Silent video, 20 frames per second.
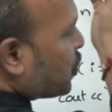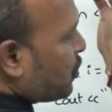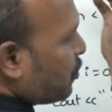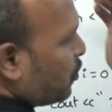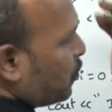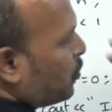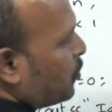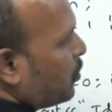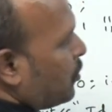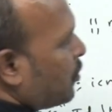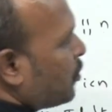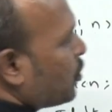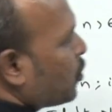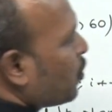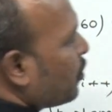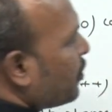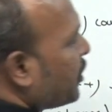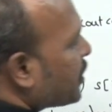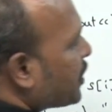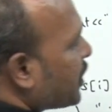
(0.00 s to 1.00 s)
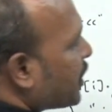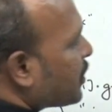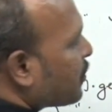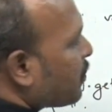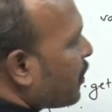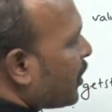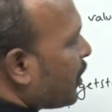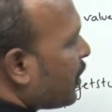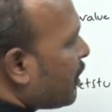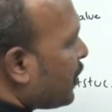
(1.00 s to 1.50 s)
2. 2 means
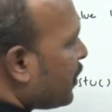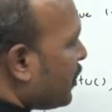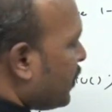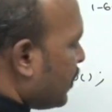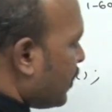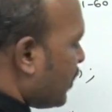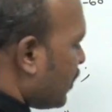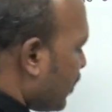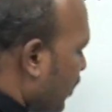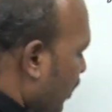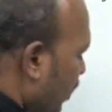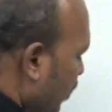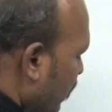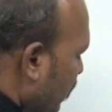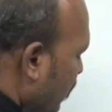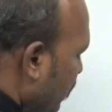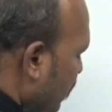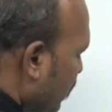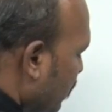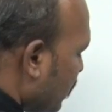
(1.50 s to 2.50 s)
this one, no? Now